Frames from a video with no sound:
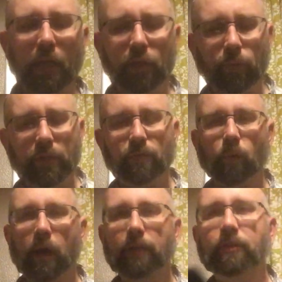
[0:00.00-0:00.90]
And the reason
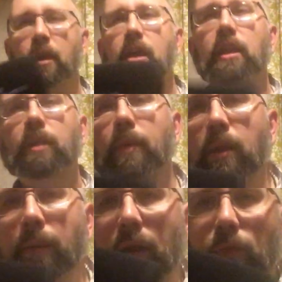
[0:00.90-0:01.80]
why is the
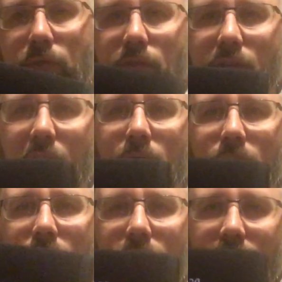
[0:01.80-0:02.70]
belly band was
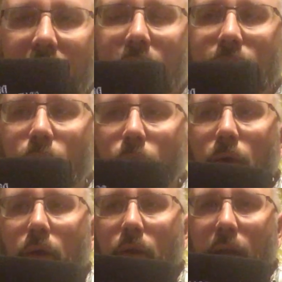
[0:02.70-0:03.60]
designed
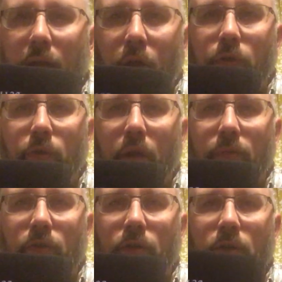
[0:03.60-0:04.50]
for like
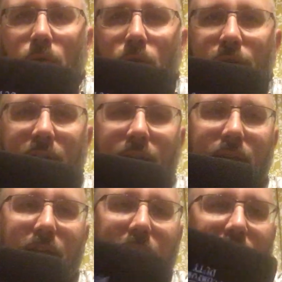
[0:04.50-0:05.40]
undercover or
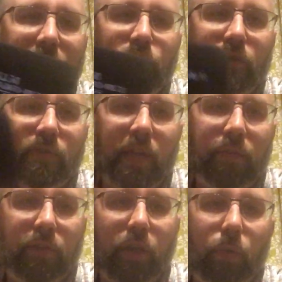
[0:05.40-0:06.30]
DEA agents to
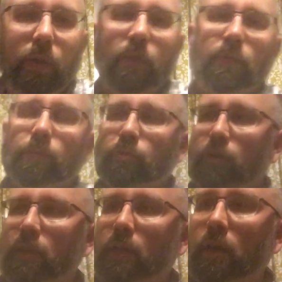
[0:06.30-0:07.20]
have to go into some
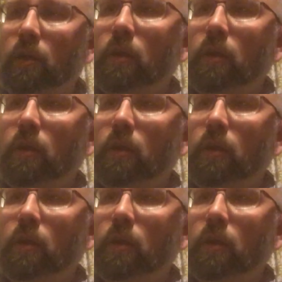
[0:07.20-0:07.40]
pretty